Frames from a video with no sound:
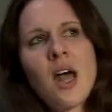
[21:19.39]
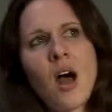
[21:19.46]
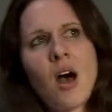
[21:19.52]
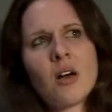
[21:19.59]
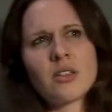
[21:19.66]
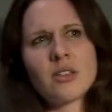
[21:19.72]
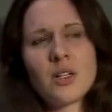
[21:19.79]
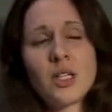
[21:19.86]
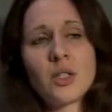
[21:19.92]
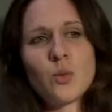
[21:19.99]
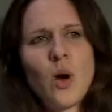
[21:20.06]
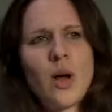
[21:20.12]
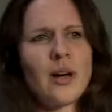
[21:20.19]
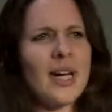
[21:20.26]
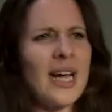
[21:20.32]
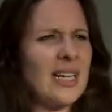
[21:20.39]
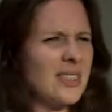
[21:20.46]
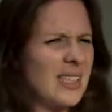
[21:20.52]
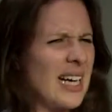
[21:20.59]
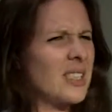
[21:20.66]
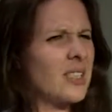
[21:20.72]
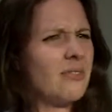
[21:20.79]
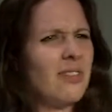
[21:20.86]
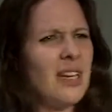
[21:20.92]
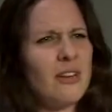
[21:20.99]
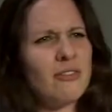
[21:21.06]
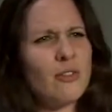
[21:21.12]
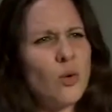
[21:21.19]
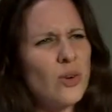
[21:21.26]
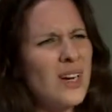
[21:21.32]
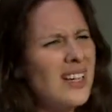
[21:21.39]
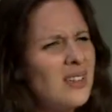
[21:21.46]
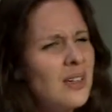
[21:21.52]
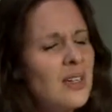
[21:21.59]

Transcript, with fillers: Arsenal had won against Aston Villa 4-0.